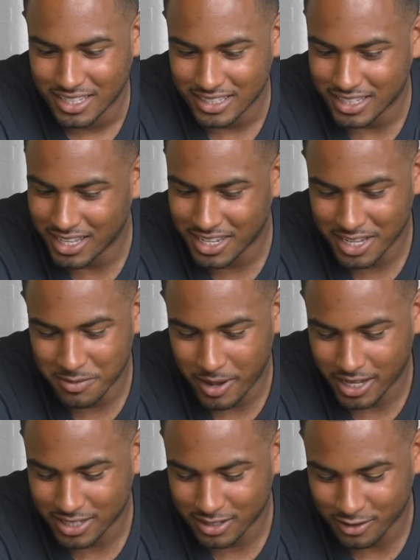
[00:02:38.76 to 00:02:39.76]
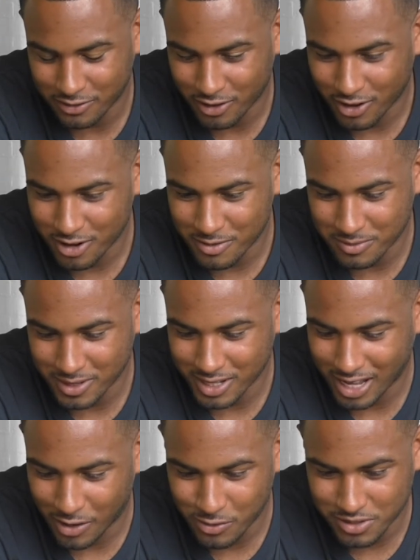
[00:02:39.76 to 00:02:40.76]
dating it back to the farm,
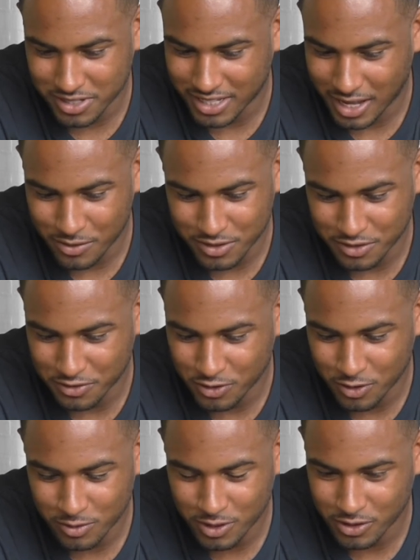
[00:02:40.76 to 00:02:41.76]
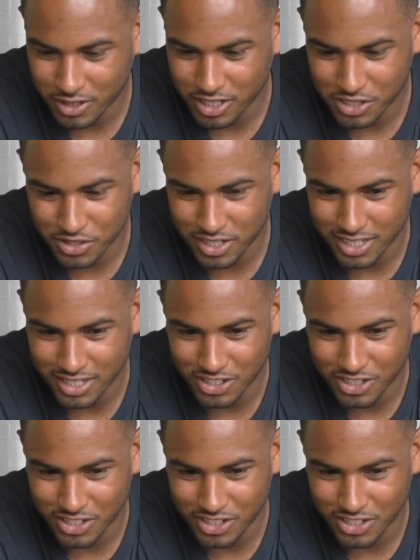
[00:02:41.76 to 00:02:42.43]
I was a full-blown country kid,